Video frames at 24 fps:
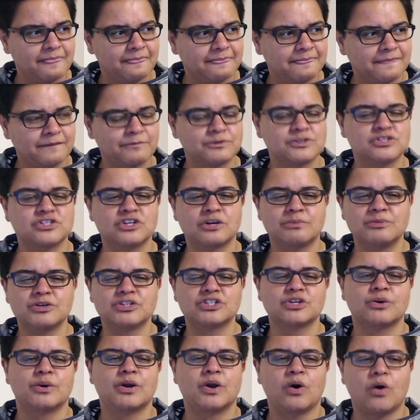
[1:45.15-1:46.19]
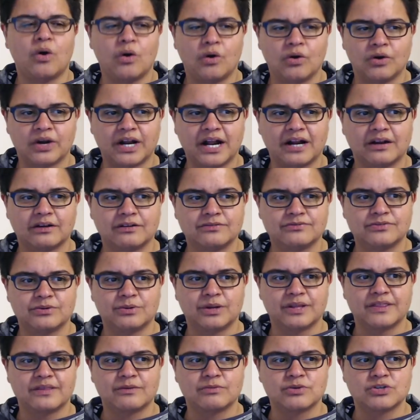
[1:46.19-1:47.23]
there was so much going on, and I feel
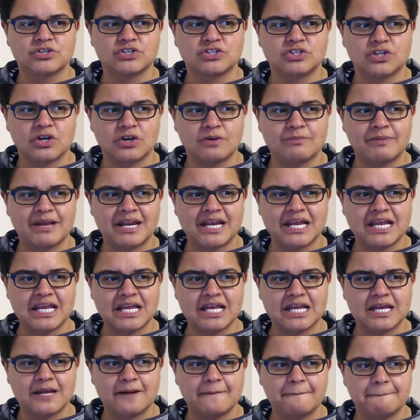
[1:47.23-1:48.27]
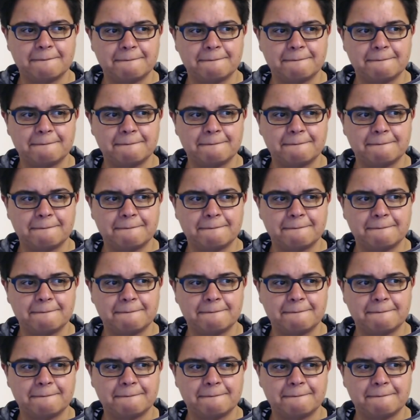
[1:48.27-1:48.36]
like there were so many